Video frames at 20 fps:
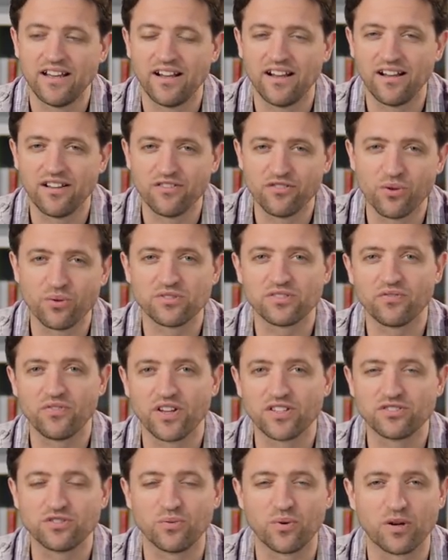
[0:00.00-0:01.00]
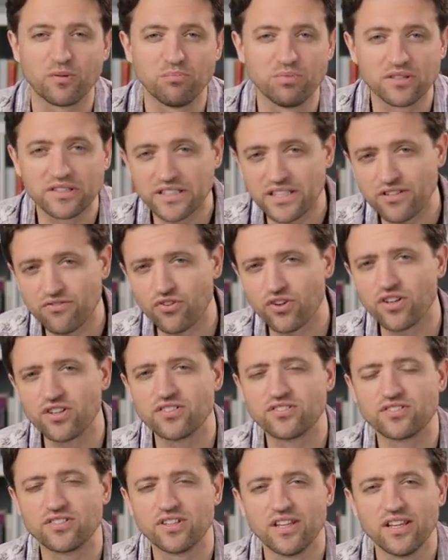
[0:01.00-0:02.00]
Uh, those of us who are
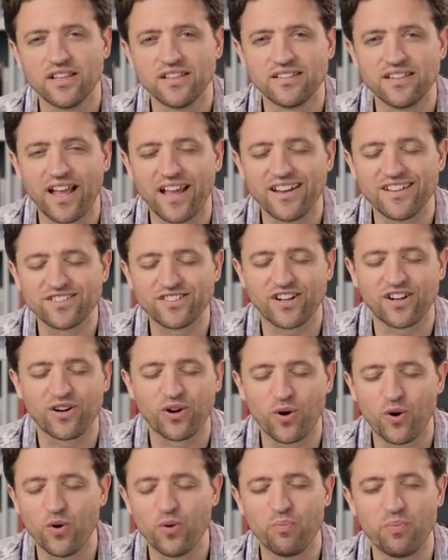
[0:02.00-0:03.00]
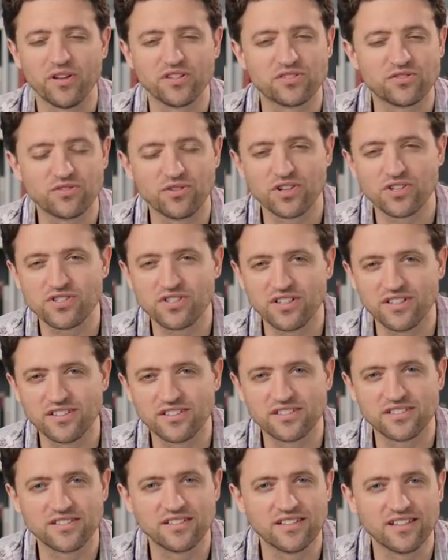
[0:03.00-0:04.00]
believers, that is our hope as
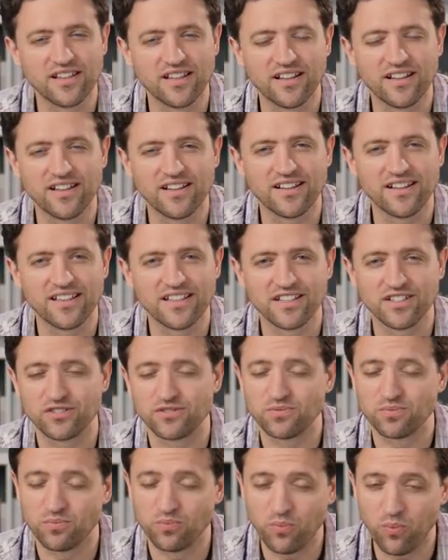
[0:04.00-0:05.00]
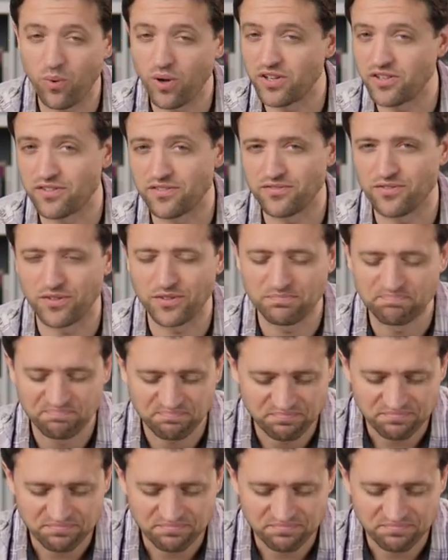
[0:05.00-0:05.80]
Christians, uh, and it's wonderful.